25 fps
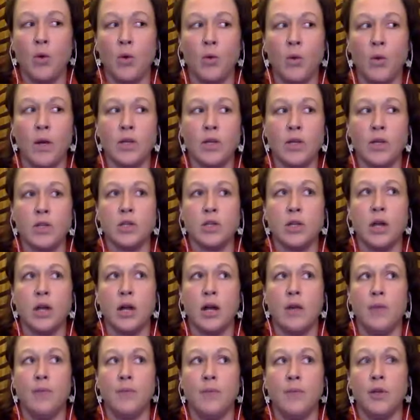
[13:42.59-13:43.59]
which,
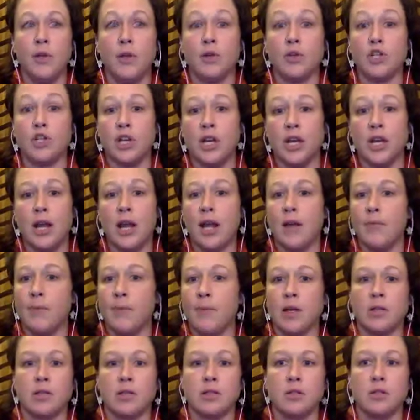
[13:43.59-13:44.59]
you know, she,
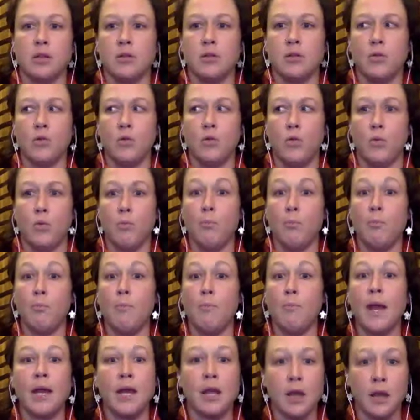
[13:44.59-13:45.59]
amongst
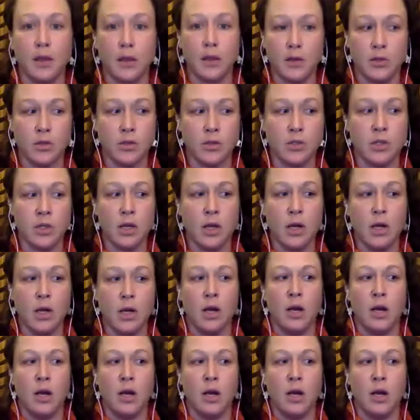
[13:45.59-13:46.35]
many others,